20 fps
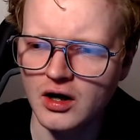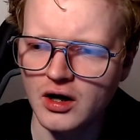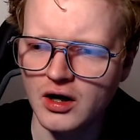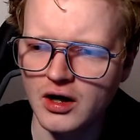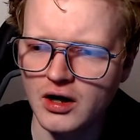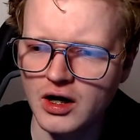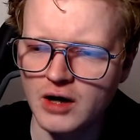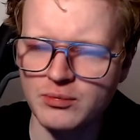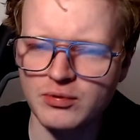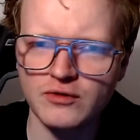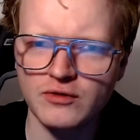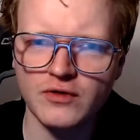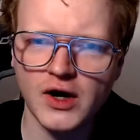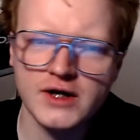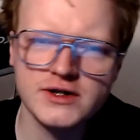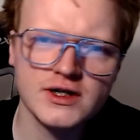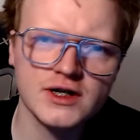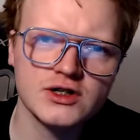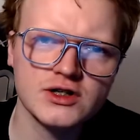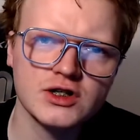
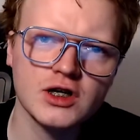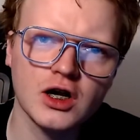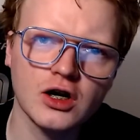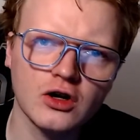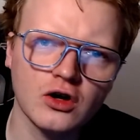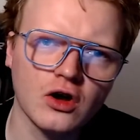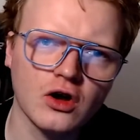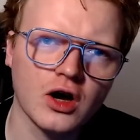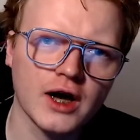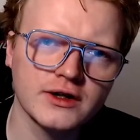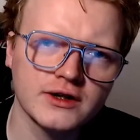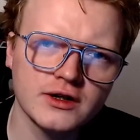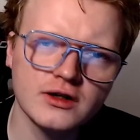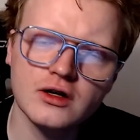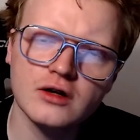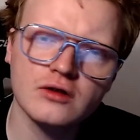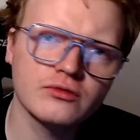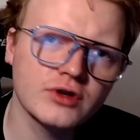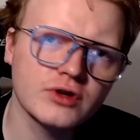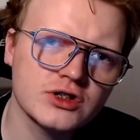actually a lot. I didn't
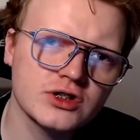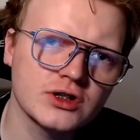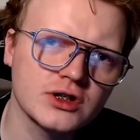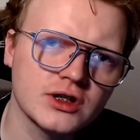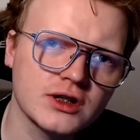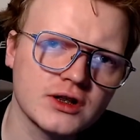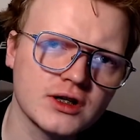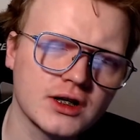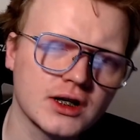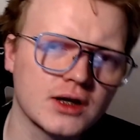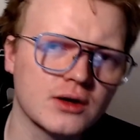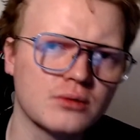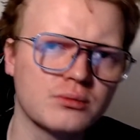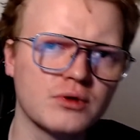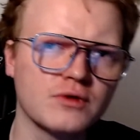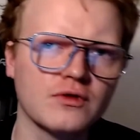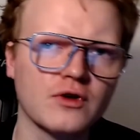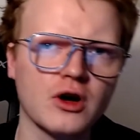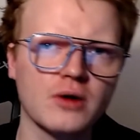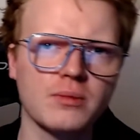originally think it would be
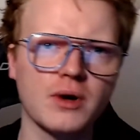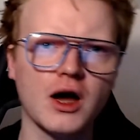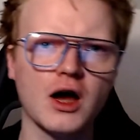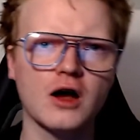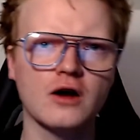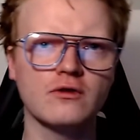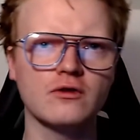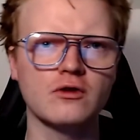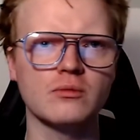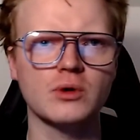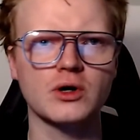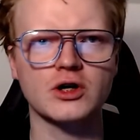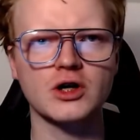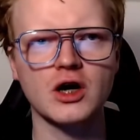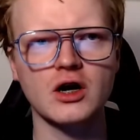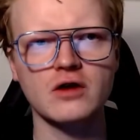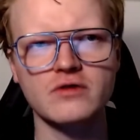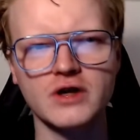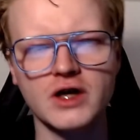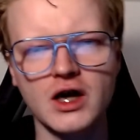very powerful, but
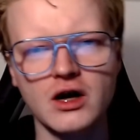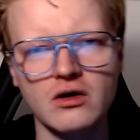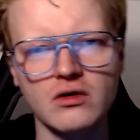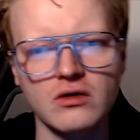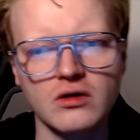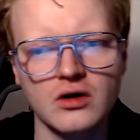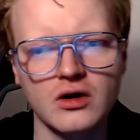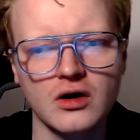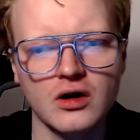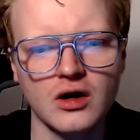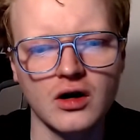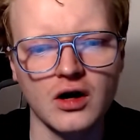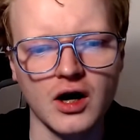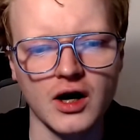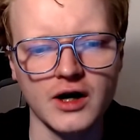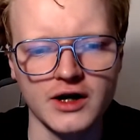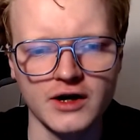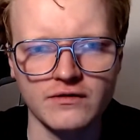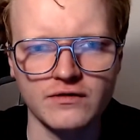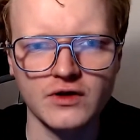curving out
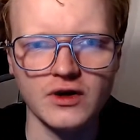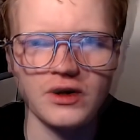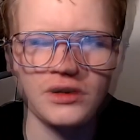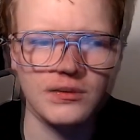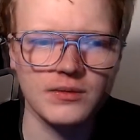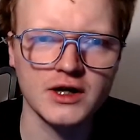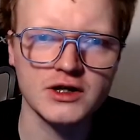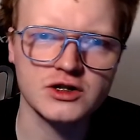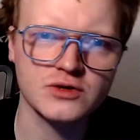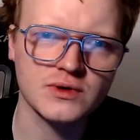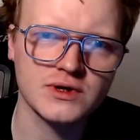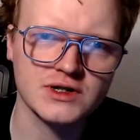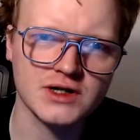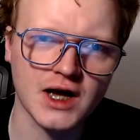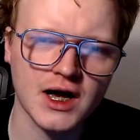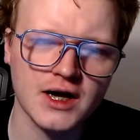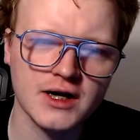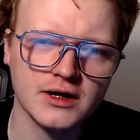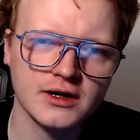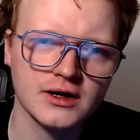Anivia into
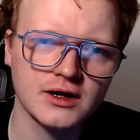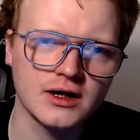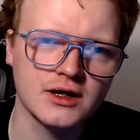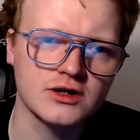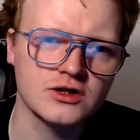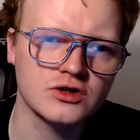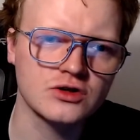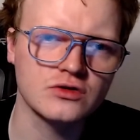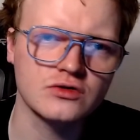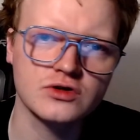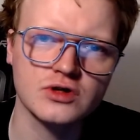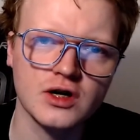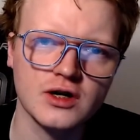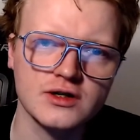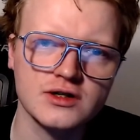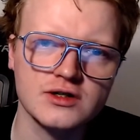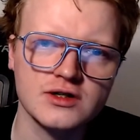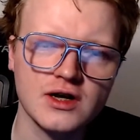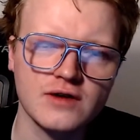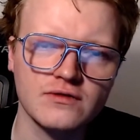attack into turn
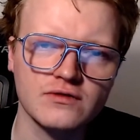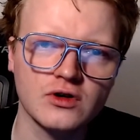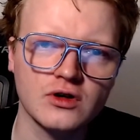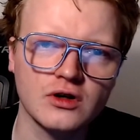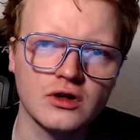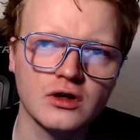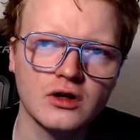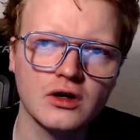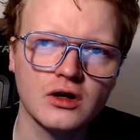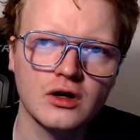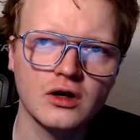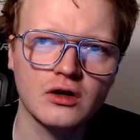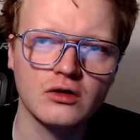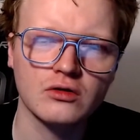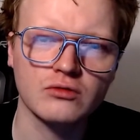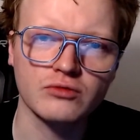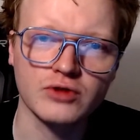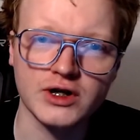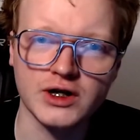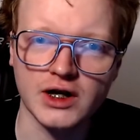7
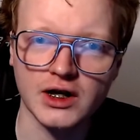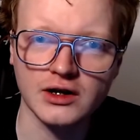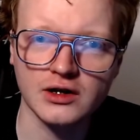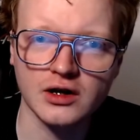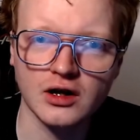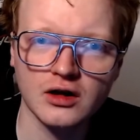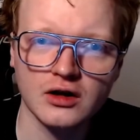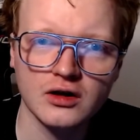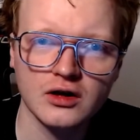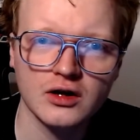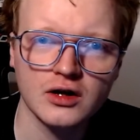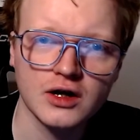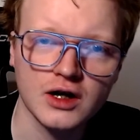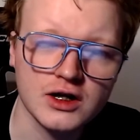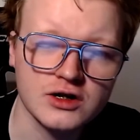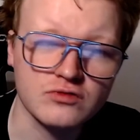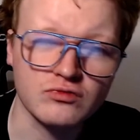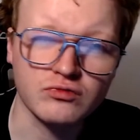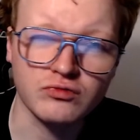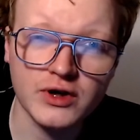Rekindler
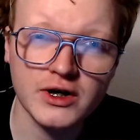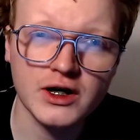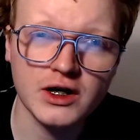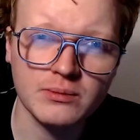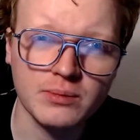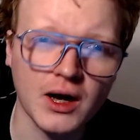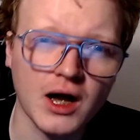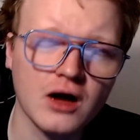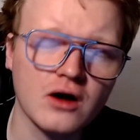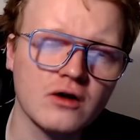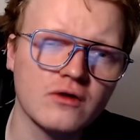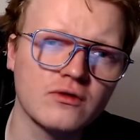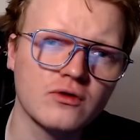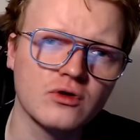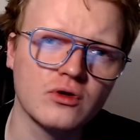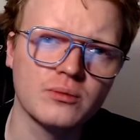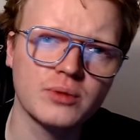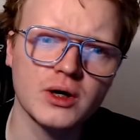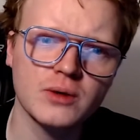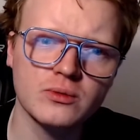is really powerful,
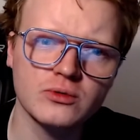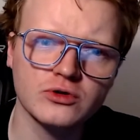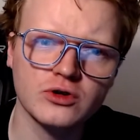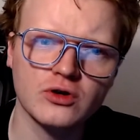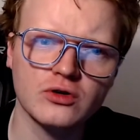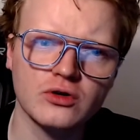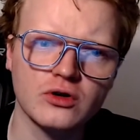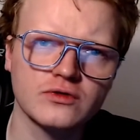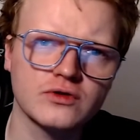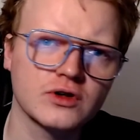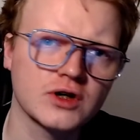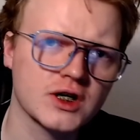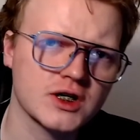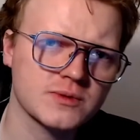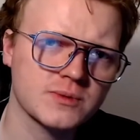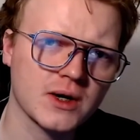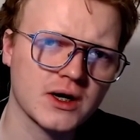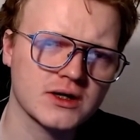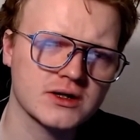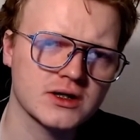and people don't often
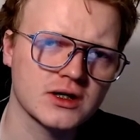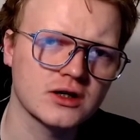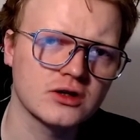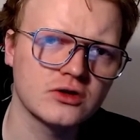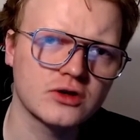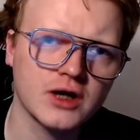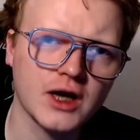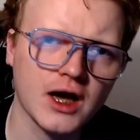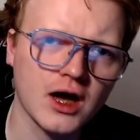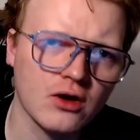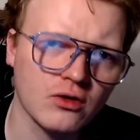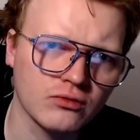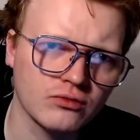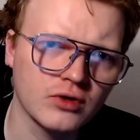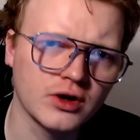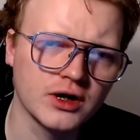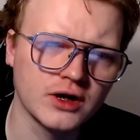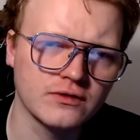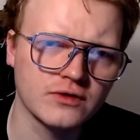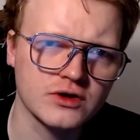expect it. You get out
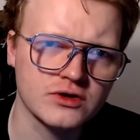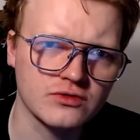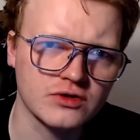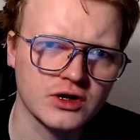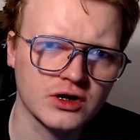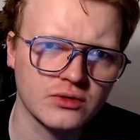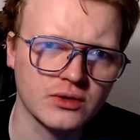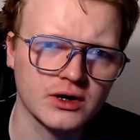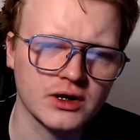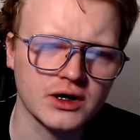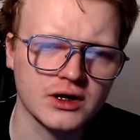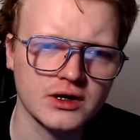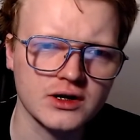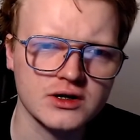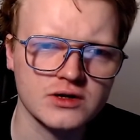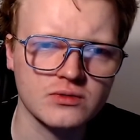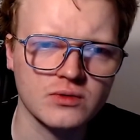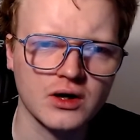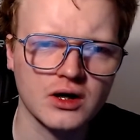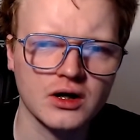Anivias really quickly this
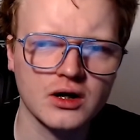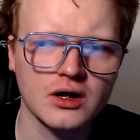way.